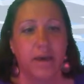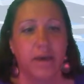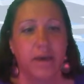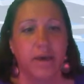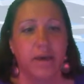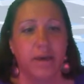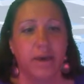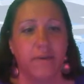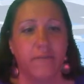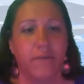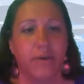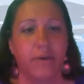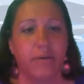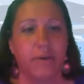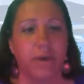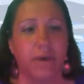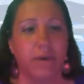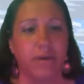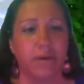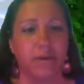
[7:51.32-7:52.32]
If you
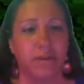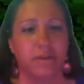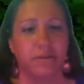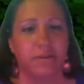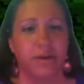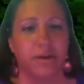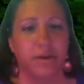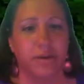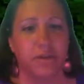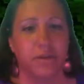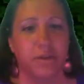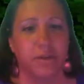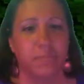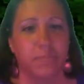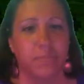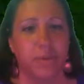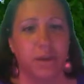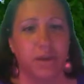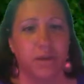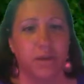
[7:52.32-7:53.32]
kill this gray
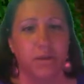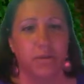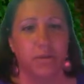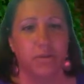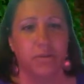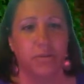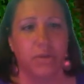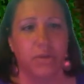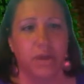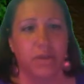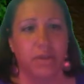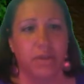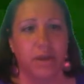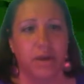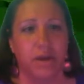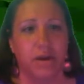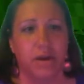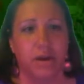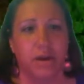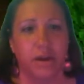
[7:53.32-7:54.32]
sheep and you think that
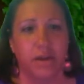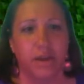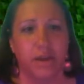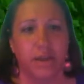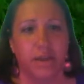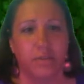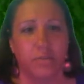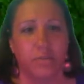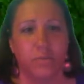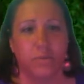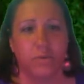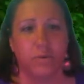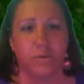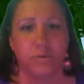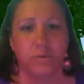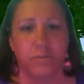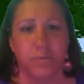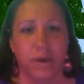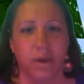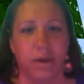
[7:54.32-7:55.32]
you're going to get its wool
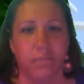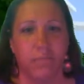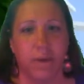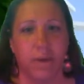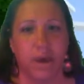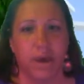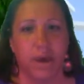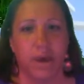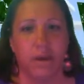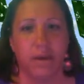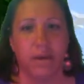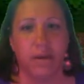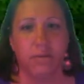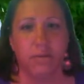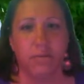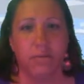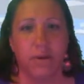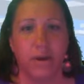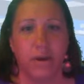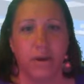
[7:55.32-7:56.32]
to make a bed, you
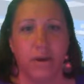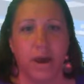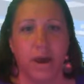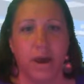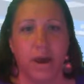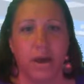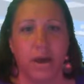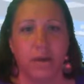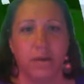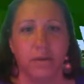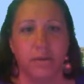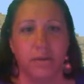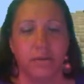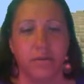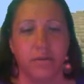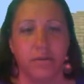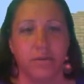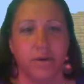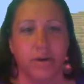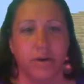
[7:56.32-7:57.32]
are not.
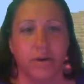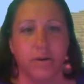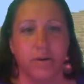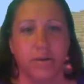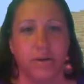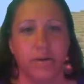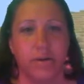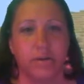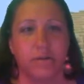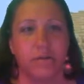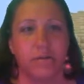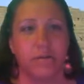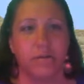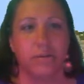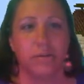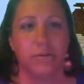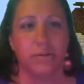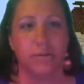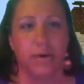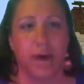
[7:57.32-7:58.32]
You are going
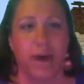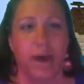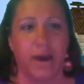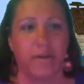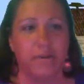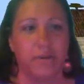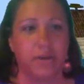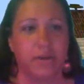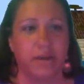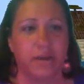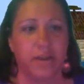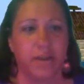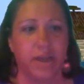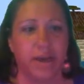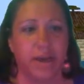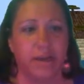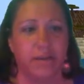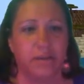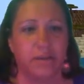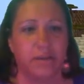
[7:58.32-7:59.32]
to have to
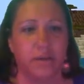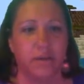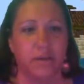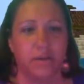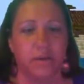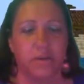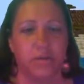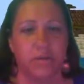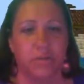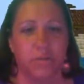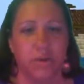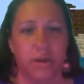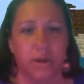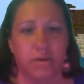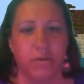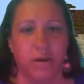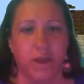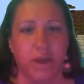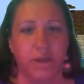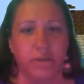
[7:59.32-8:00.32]
collect 3
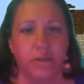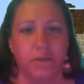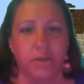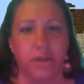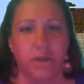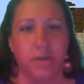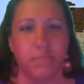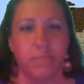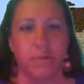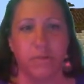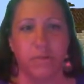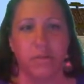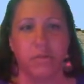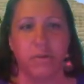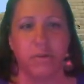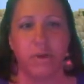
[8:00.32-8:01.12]
gray sheep and 3